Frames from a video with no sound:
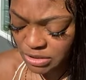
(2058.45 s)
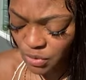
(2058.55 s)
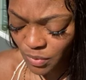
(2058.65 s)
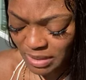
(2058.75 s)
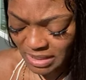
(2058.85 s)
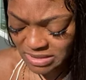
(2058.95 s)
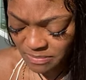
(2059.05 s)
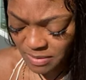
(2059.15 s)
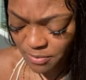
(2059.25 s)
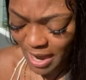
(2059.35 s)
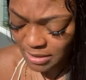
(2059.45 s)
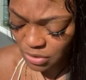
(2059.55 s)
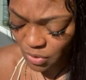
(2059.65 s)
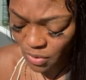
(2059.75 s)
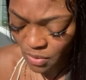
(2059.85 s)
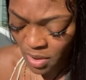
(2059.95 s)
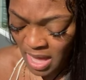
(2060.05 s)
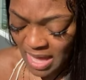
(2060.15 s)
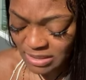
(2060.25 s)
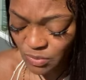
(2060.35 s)
you will need to be practical
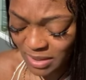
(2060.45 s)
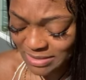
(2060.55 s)
as well